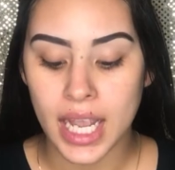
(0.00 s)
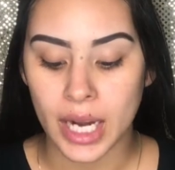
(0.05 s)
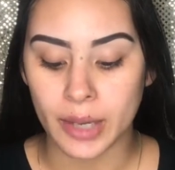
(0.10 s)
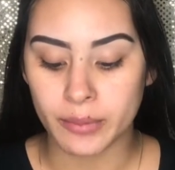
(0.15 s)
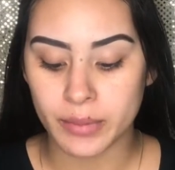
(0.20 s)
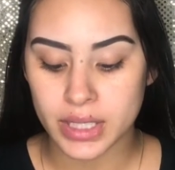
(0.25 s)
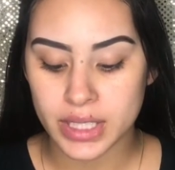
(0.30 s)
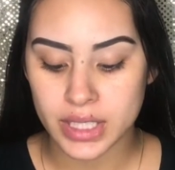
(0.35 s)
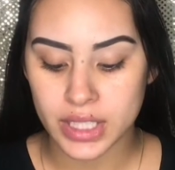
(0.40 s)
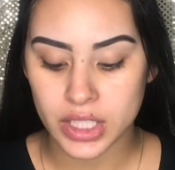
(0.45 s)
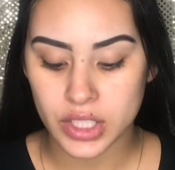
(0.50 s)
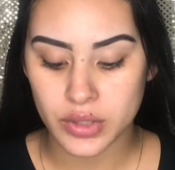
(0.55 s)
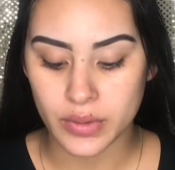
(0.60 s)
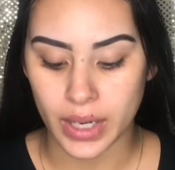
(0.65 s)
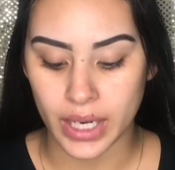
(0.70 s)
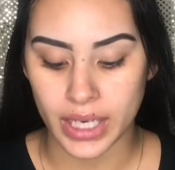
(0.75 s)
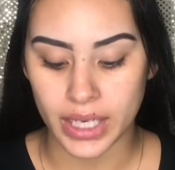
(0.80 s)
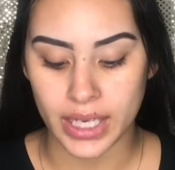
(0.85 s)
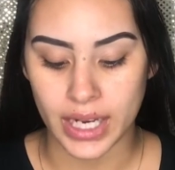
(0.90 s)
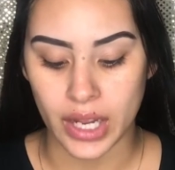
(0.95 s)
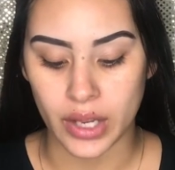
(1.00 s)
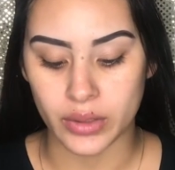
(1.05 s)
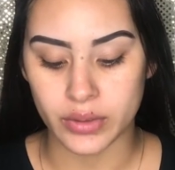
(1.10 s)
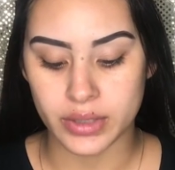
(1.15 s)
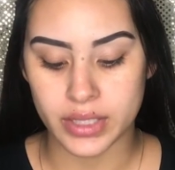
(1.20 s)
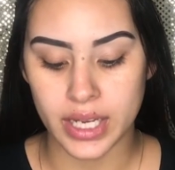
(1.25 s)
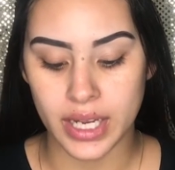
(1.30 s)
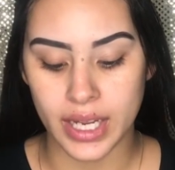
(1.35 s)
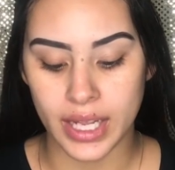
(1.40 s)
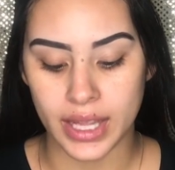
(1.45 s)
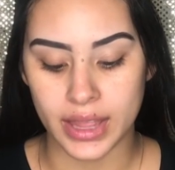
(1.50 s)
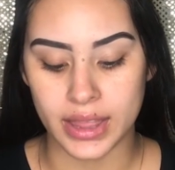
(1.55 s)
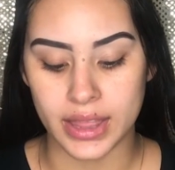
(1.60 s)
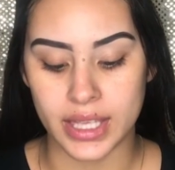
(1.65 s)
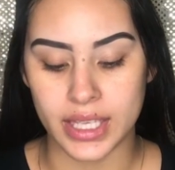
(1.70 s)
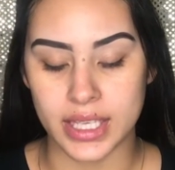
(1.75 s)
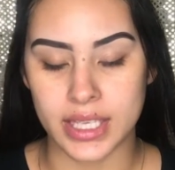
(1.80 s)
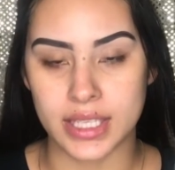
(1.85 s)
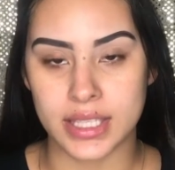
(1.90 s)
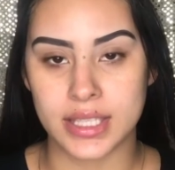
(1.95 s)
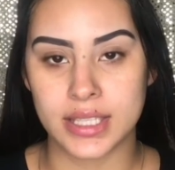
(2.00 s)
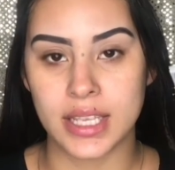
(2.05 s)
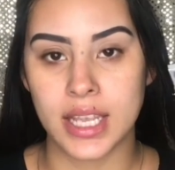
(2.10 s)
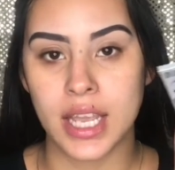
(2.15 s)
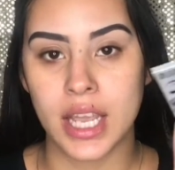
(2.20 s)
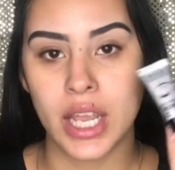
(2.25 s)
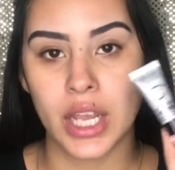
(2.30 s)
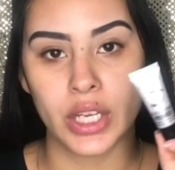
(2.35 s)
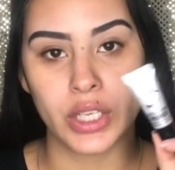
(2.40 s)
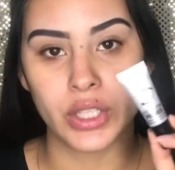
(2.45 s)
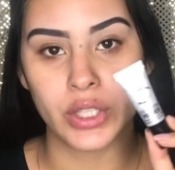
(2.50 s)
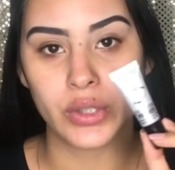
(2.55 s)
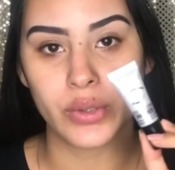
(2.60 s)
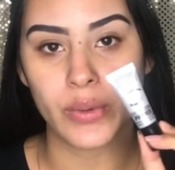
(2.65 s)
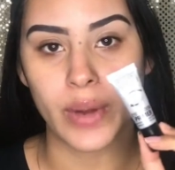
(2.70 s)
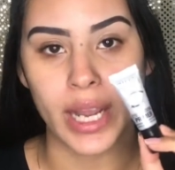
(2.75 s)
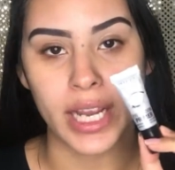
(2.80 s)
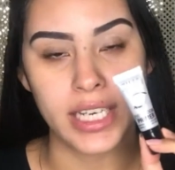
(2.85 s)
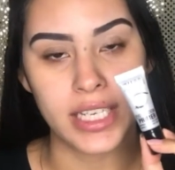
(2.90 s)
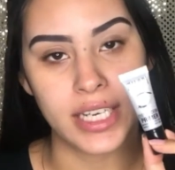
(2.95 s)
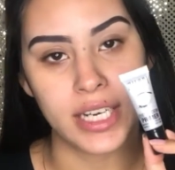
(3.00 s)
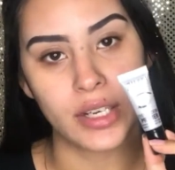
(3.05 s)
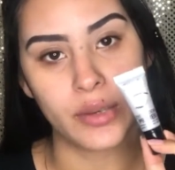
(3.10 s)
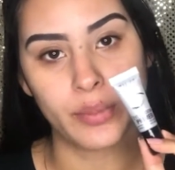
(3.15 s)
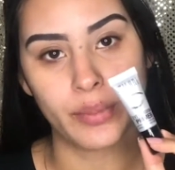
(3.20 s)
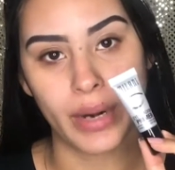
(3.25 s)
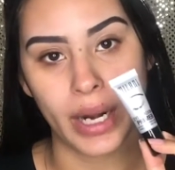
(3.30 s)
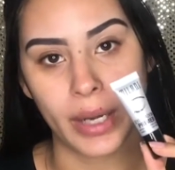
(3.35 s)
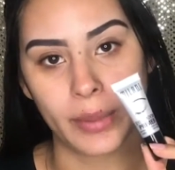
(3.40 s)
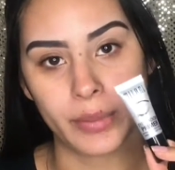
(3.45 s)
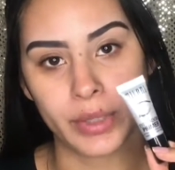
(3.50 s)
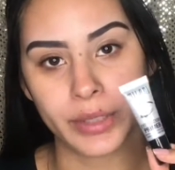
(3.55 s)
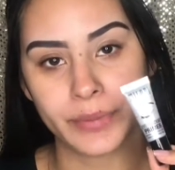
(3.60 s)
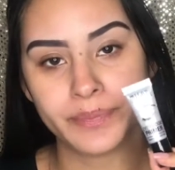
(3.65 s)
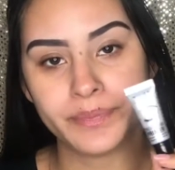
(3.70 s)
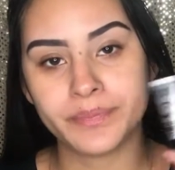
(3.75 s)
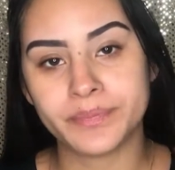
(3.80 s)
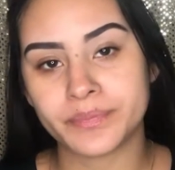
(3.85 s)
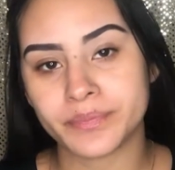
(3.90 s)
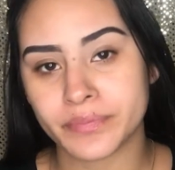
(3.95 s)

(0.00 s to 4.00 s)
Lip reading: I'm recently trying out this new eyeshadow primer.